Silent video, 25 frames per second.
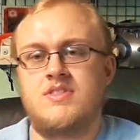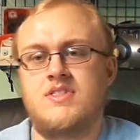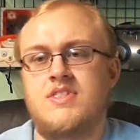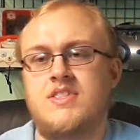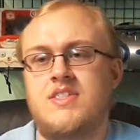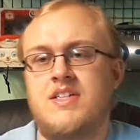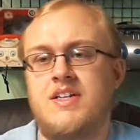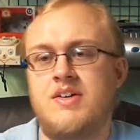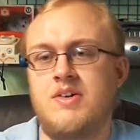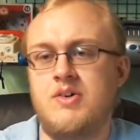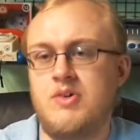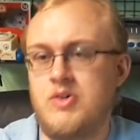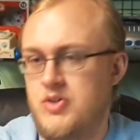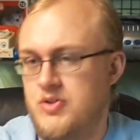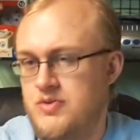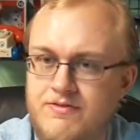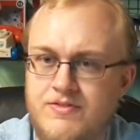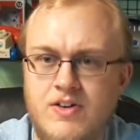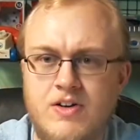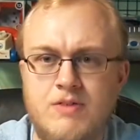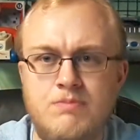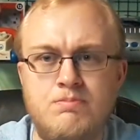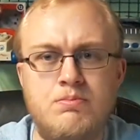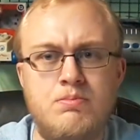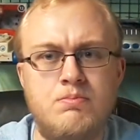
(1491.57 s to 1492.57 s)
So
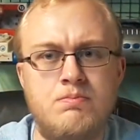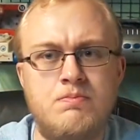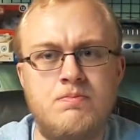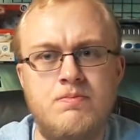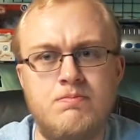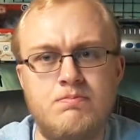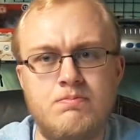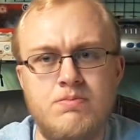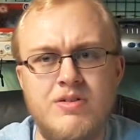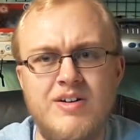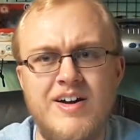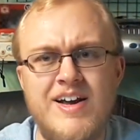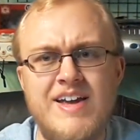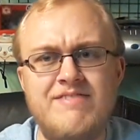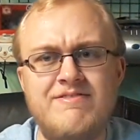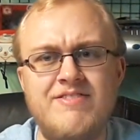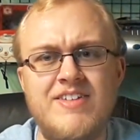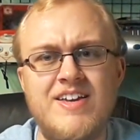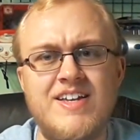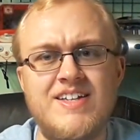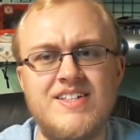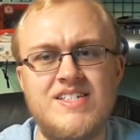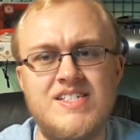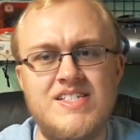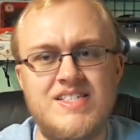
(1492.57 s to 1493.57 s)
for
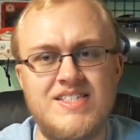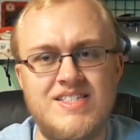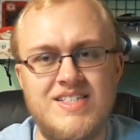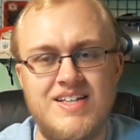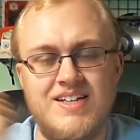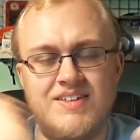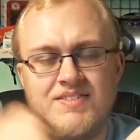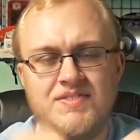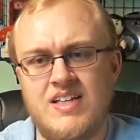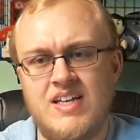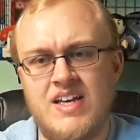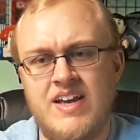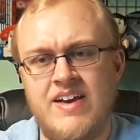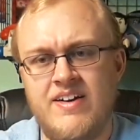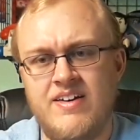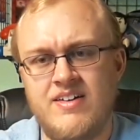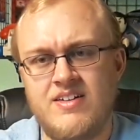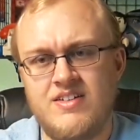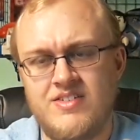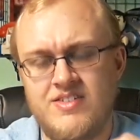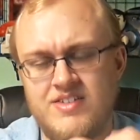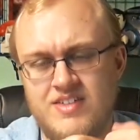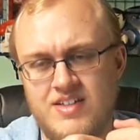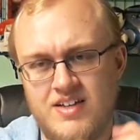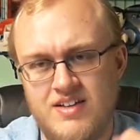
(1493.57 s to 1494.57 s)
previous
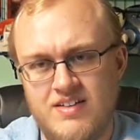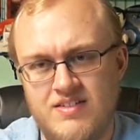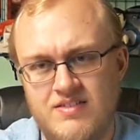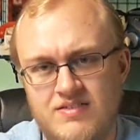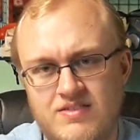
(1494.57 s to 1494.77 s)
years,